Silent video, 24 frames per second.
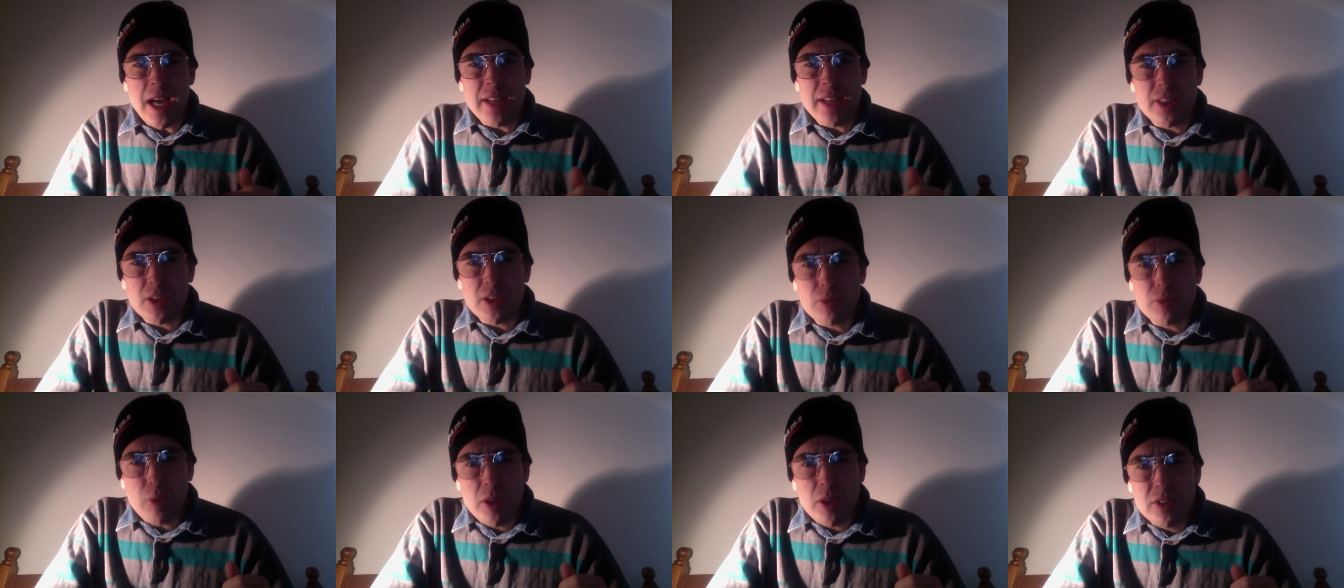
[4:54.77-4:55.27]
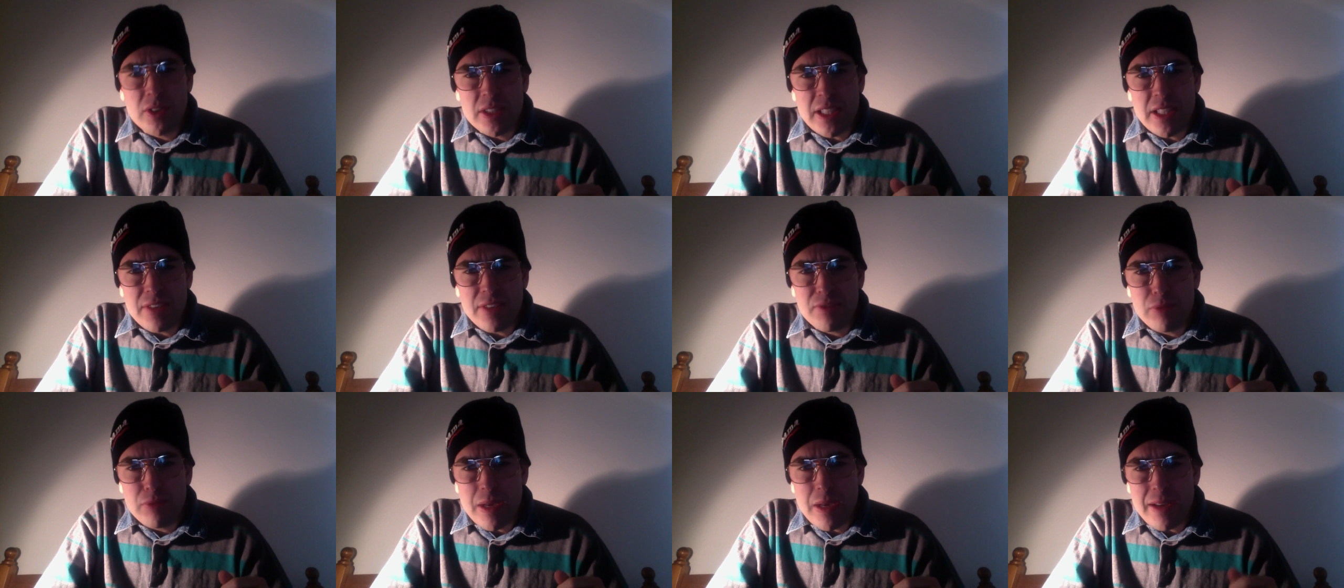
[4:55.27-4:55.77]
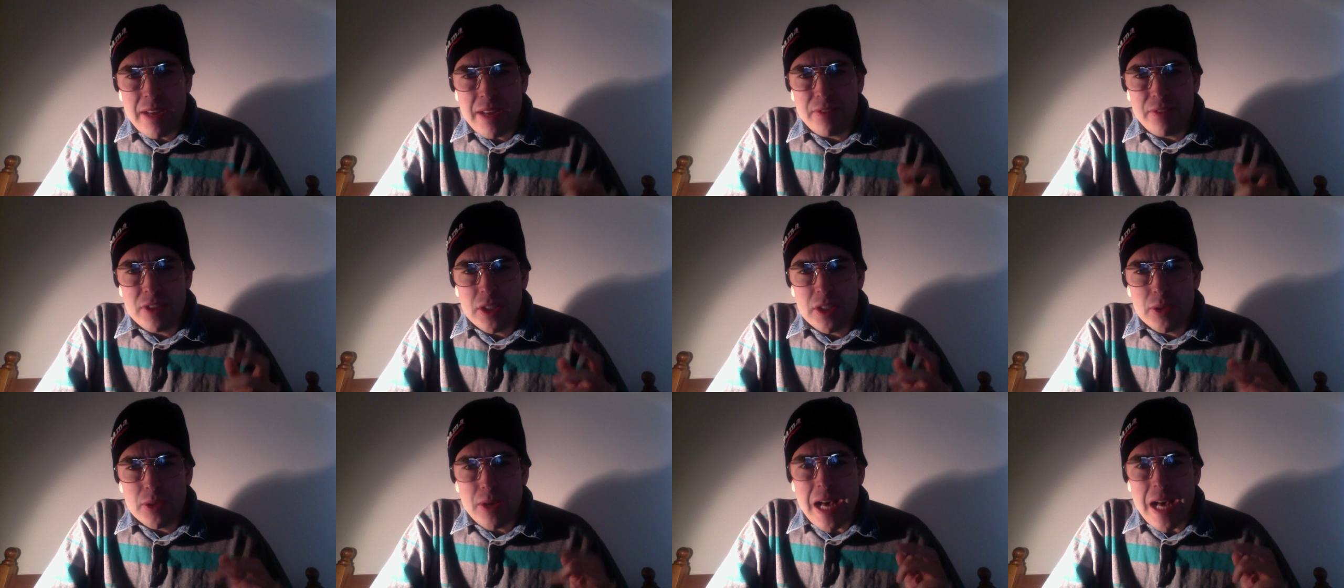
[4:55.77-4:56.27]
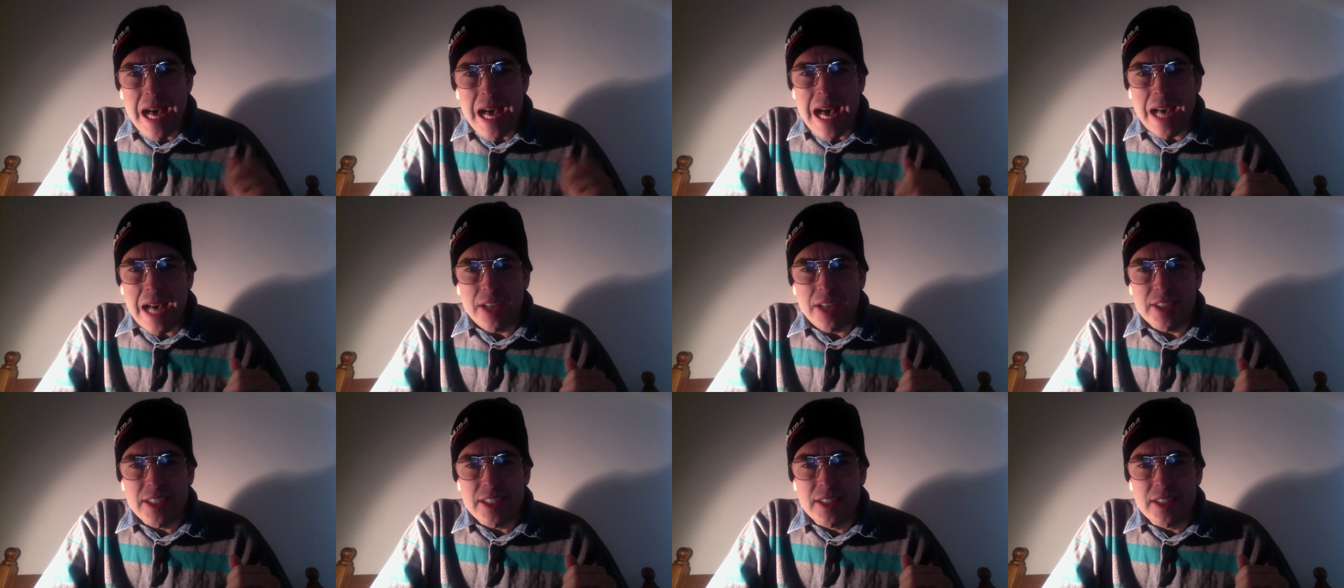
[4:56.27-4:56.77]
just wondered if wherever you
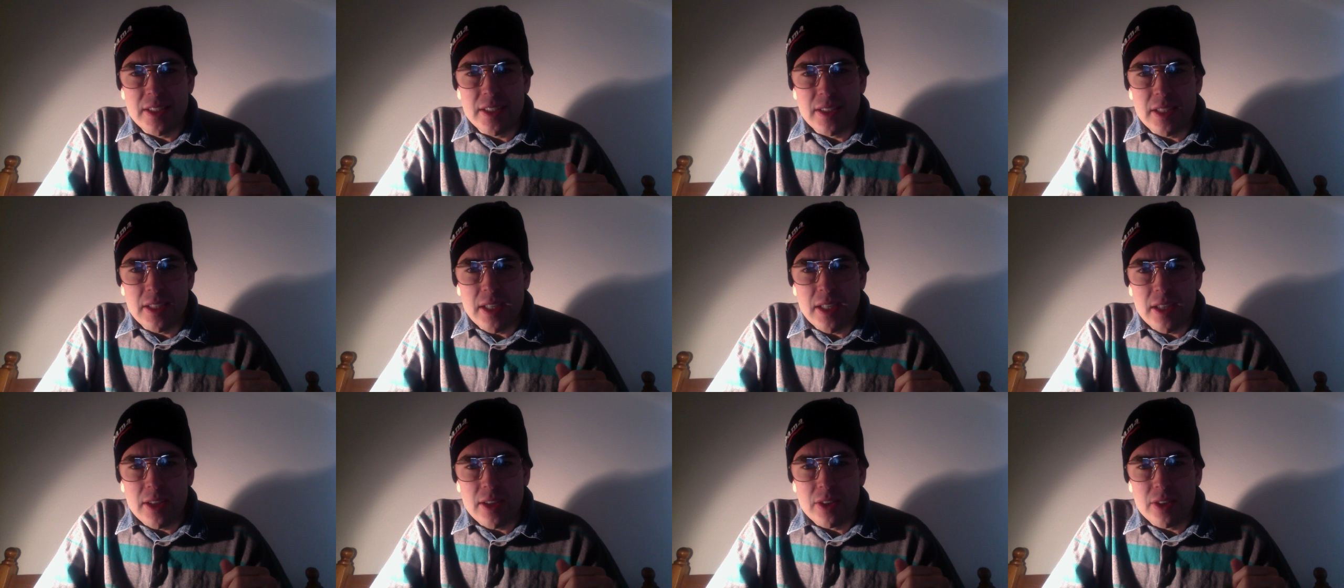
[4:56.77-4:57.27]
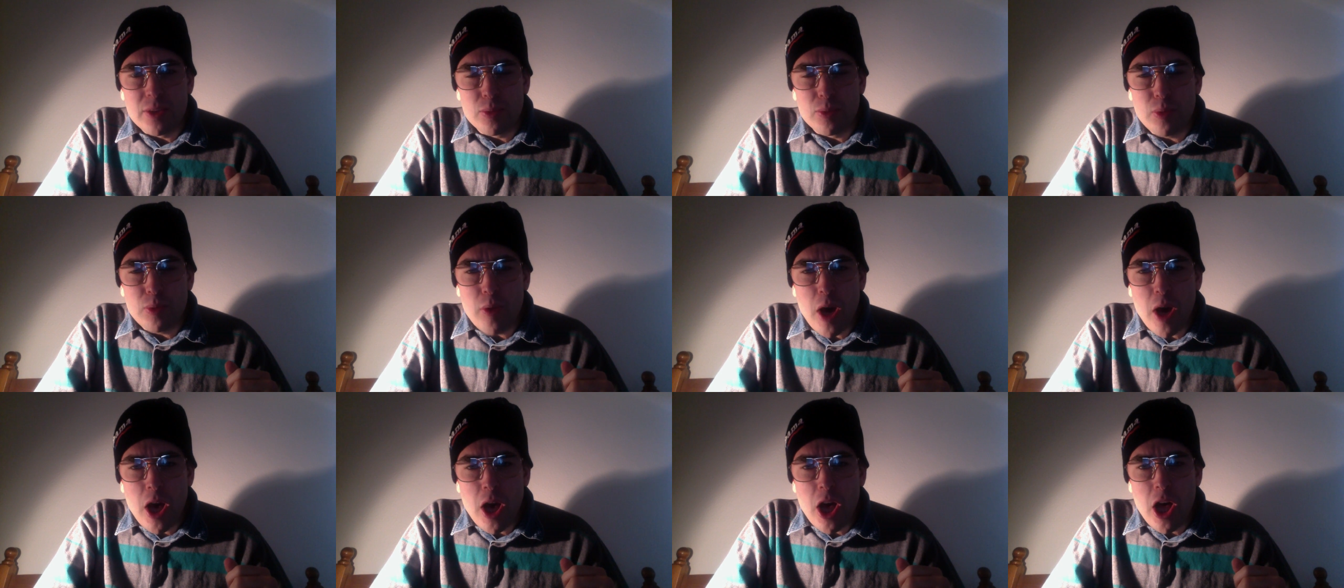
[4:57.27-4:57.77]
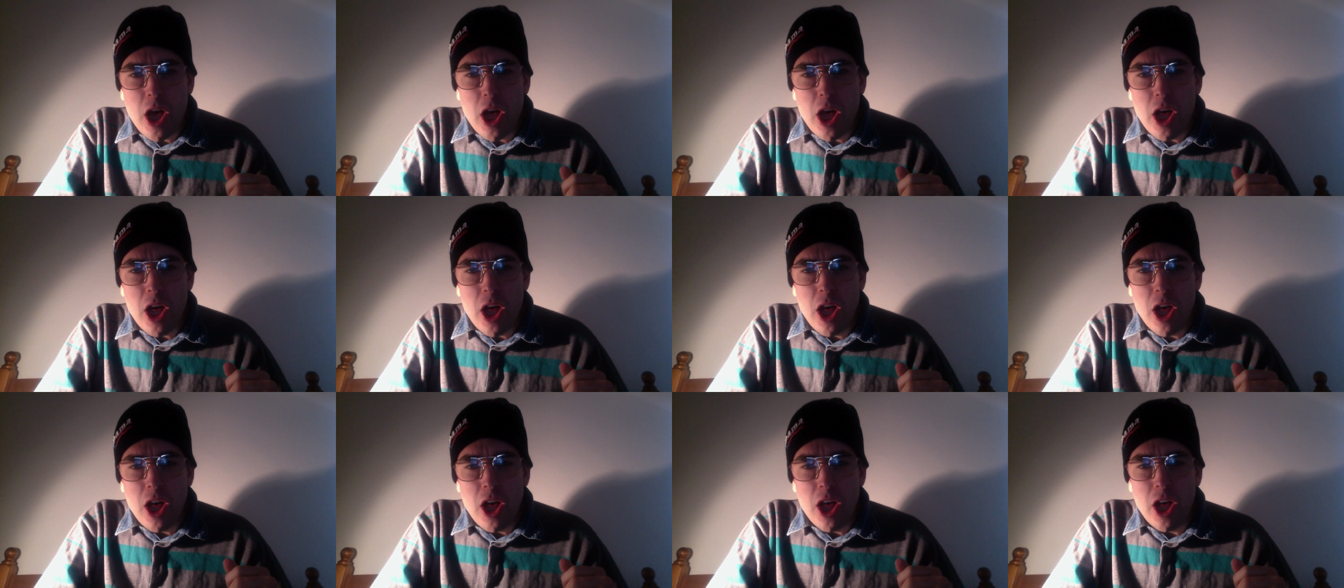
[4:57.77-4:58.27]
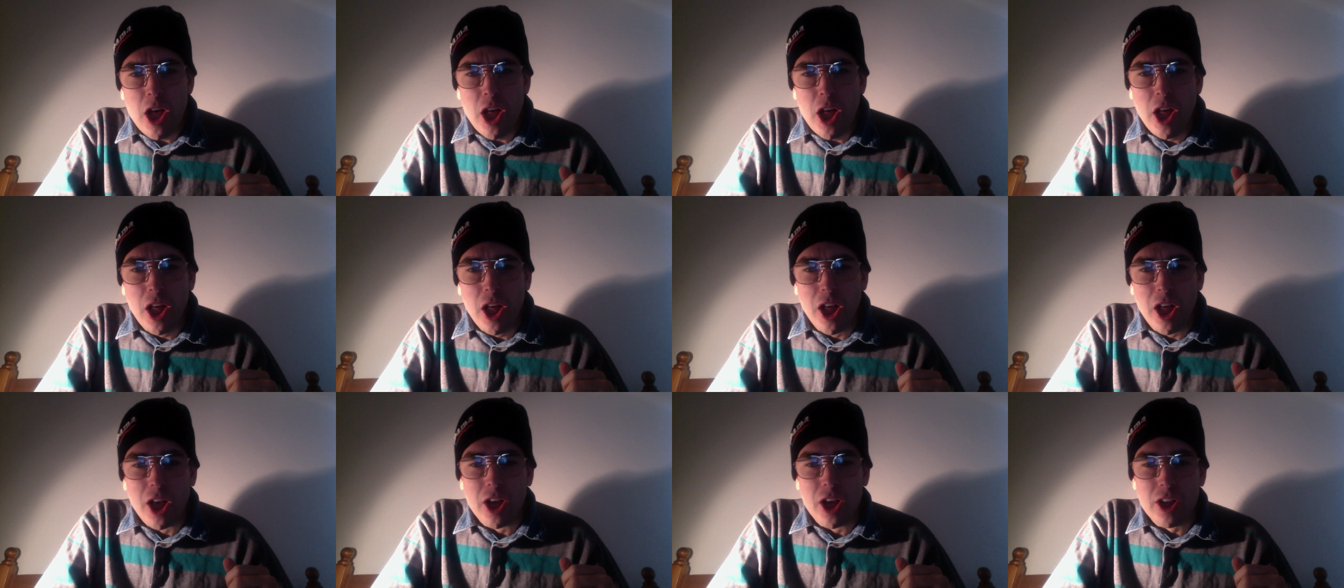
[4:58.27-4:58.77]
are in the
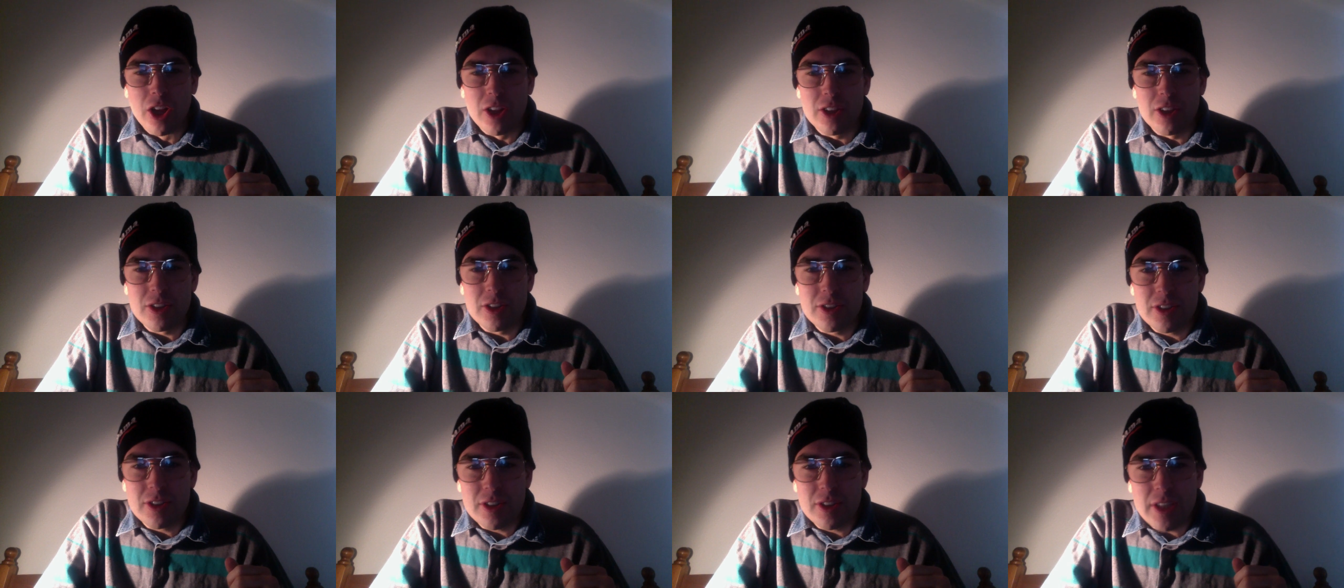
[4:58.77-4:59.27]
world,